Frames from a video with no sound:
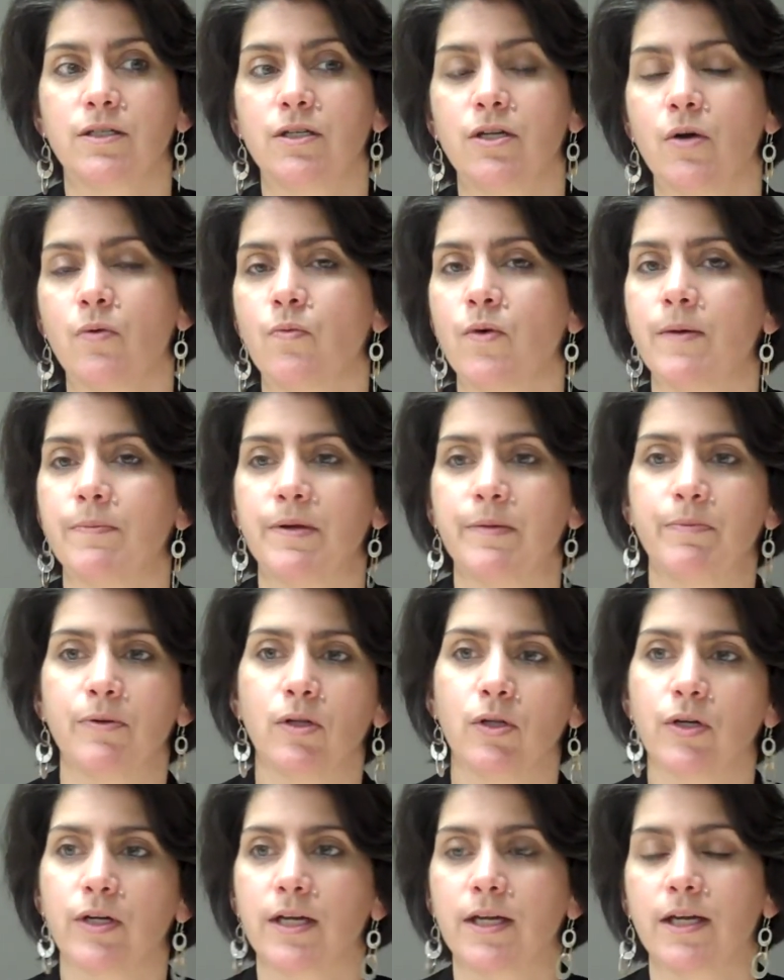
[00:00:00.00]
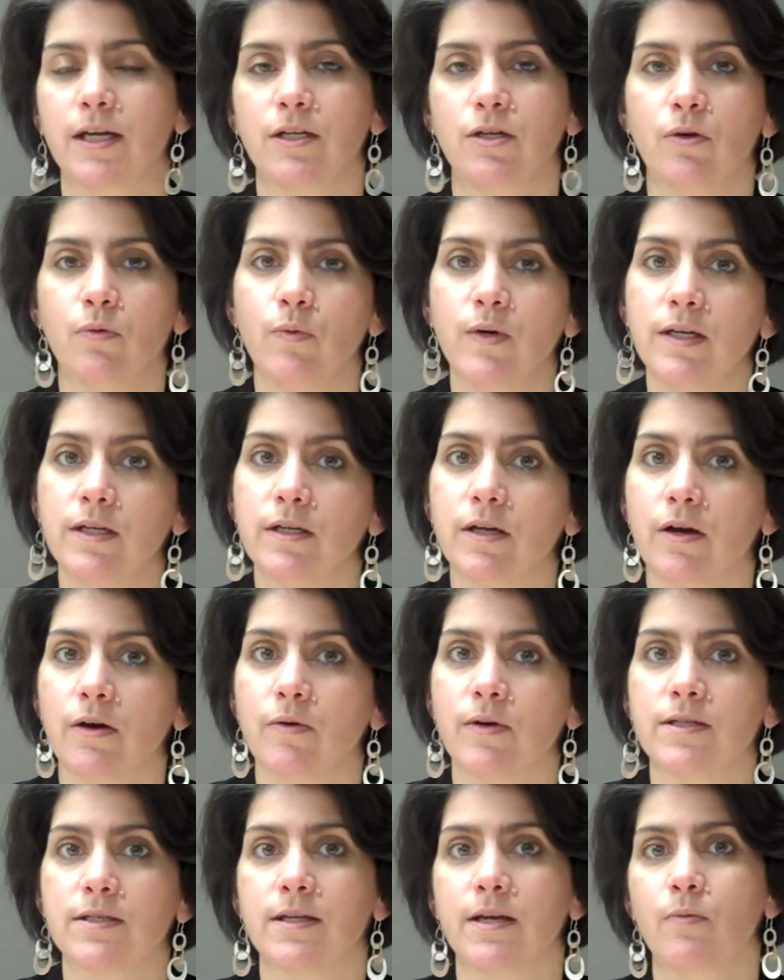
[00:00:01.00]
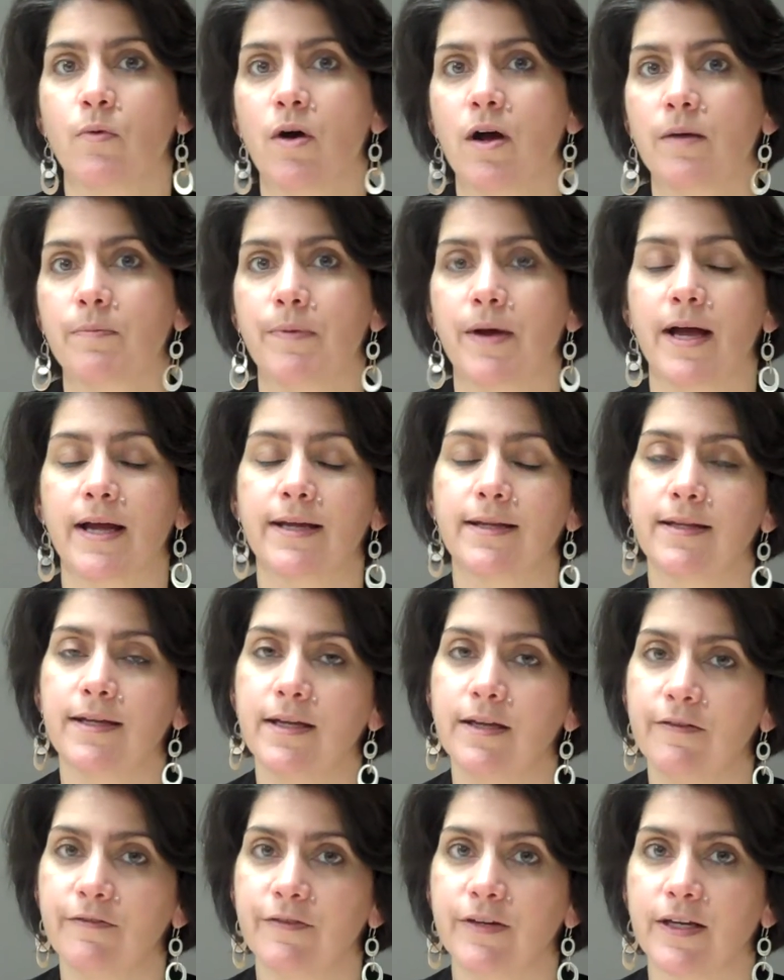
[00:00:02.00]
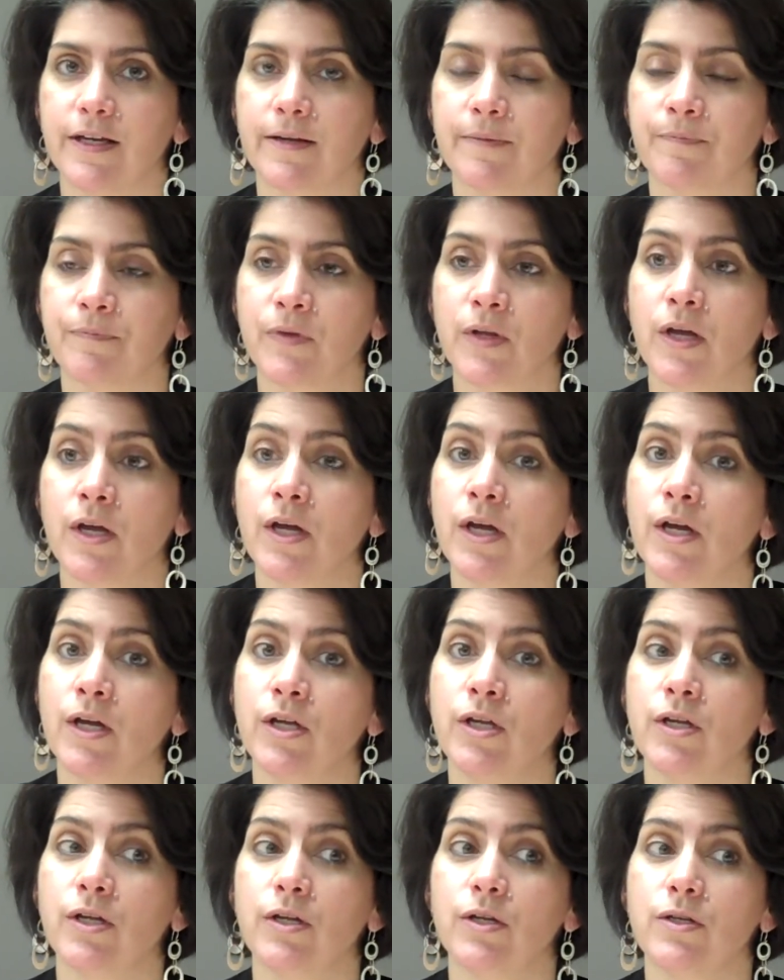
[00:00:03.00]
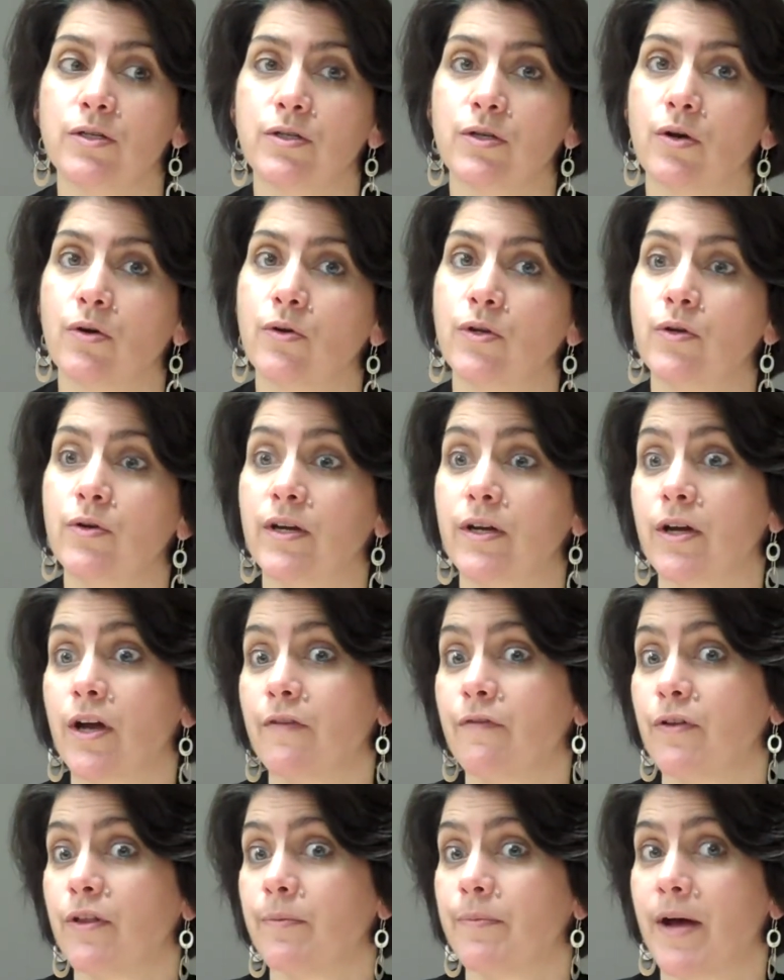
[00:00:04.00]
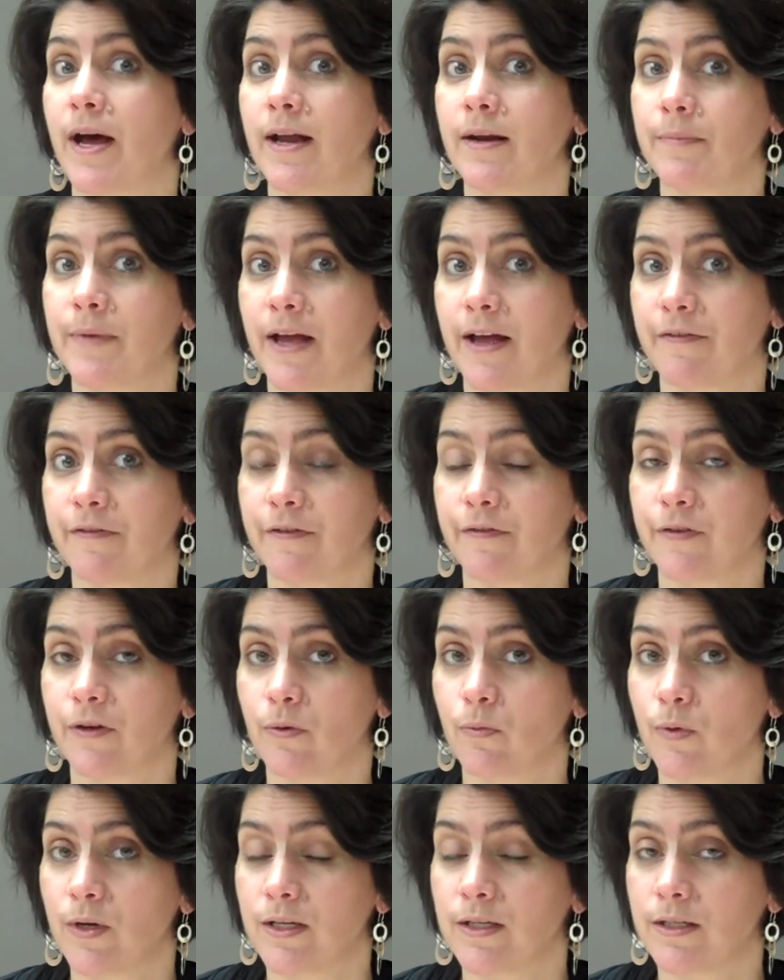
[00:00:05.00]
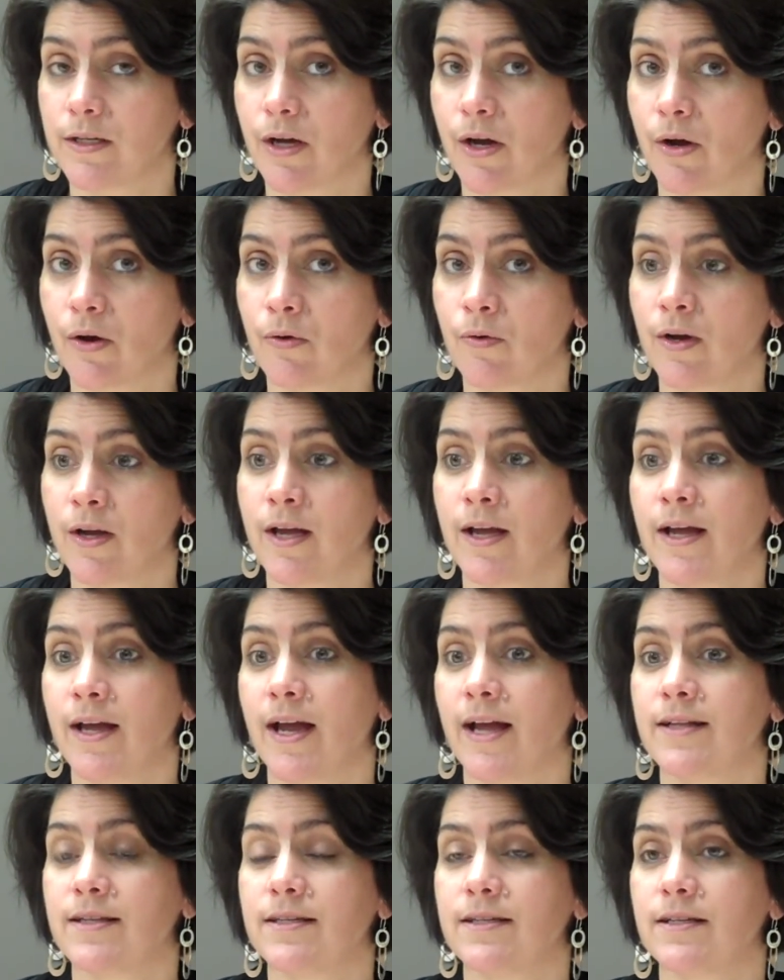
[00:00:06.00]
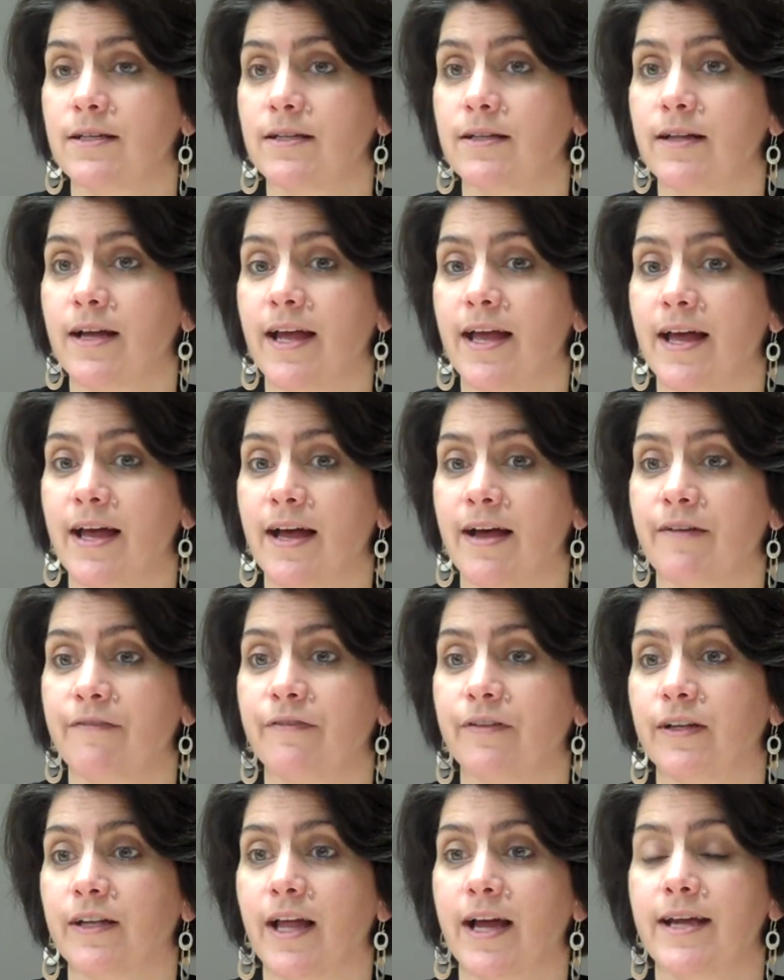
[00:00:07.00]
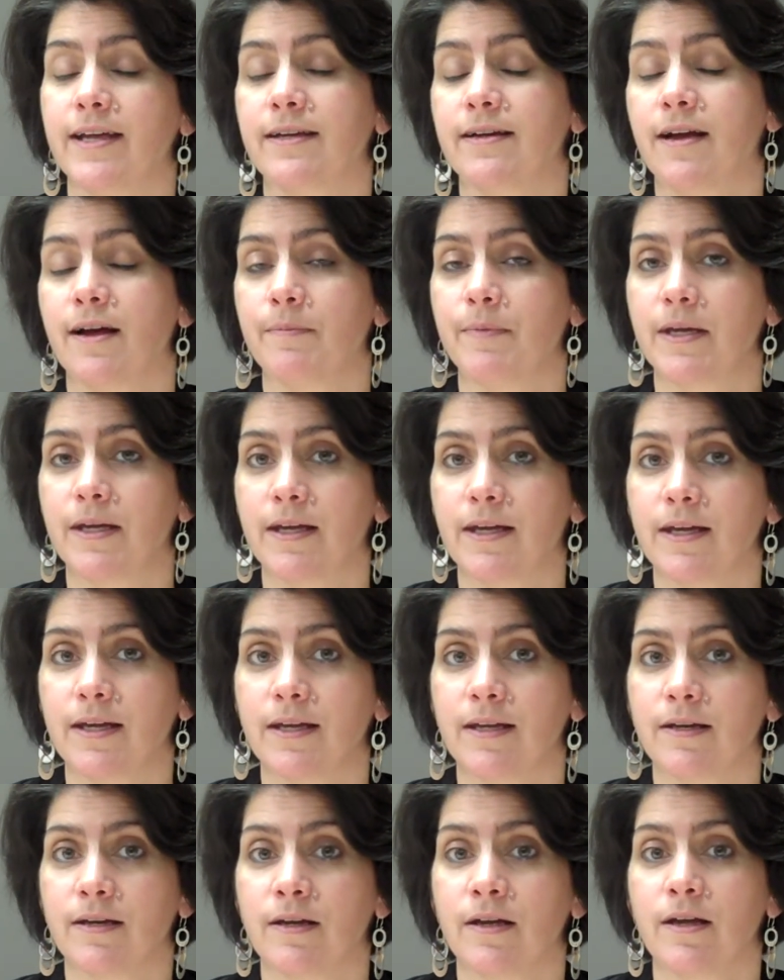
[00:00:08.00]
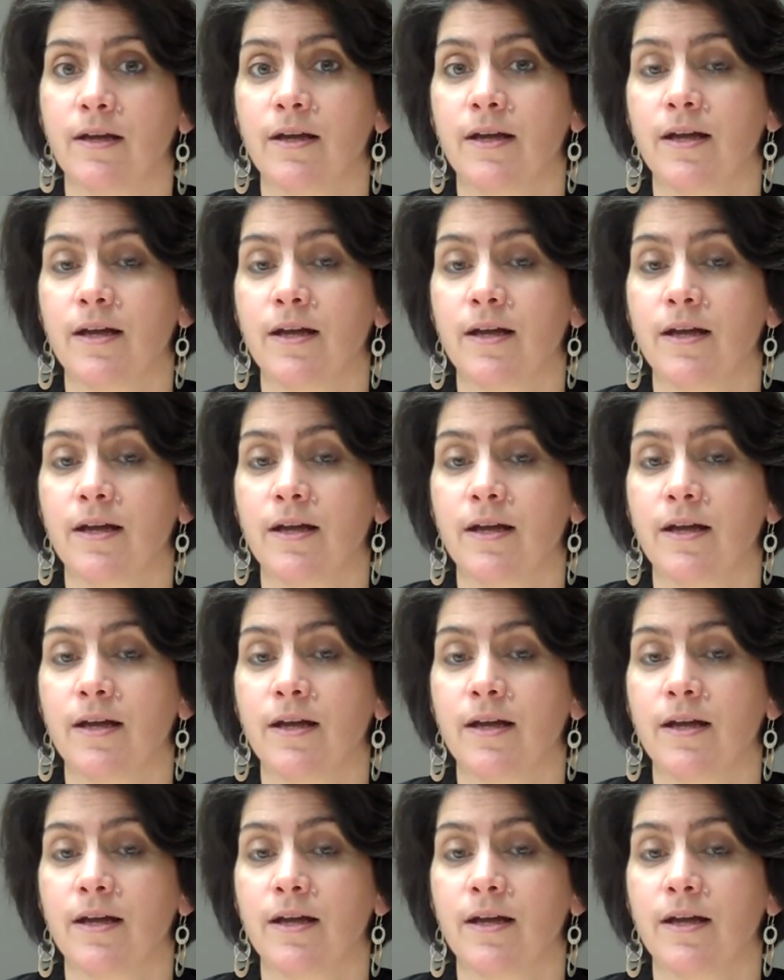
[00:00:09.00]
don't want people looking in your window as they walk by in the evening. So you can cover the bottom half of your window and still have light coming in